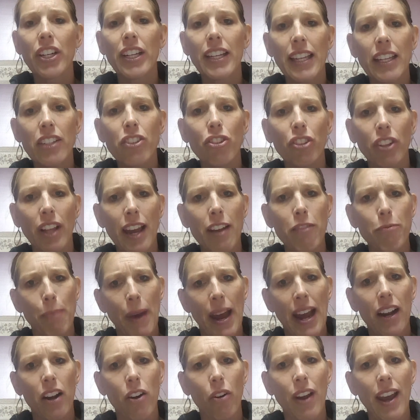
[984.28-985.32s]
get your life
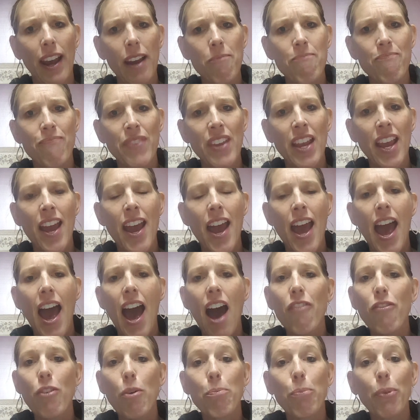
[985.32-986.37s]
back, okay?
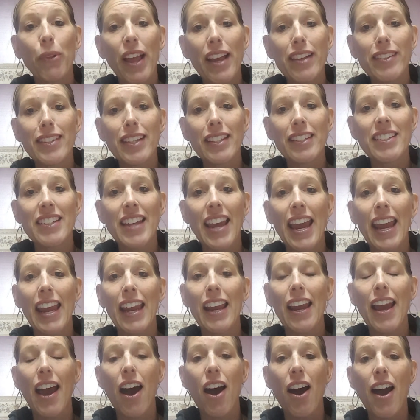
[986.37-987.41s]
Have a blessed
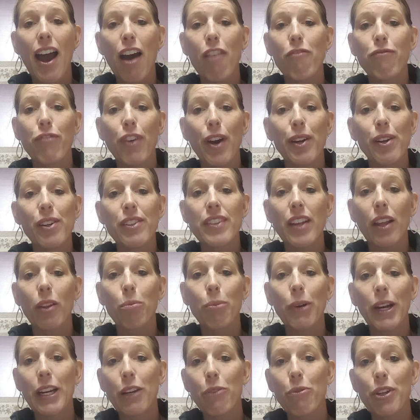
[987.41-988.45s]
day. Have fun
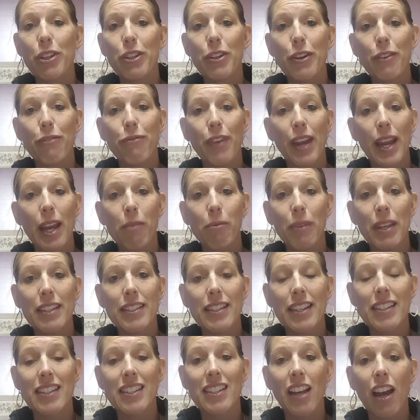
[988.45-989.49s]
celebrating with your
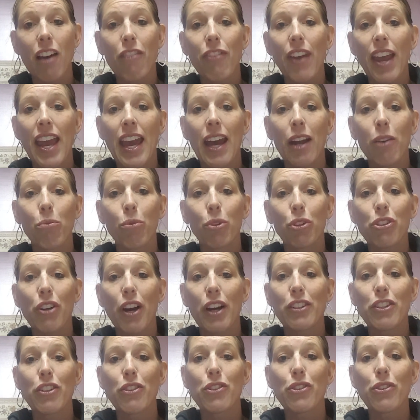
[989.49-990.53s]
families and stuff, and we'll
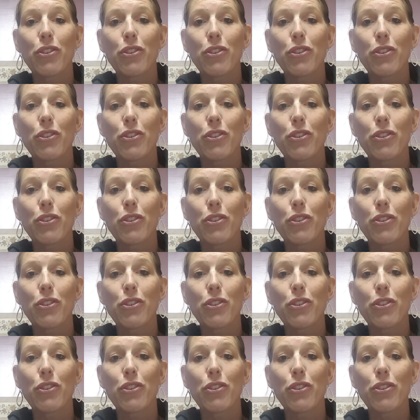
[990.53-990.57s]
talk to you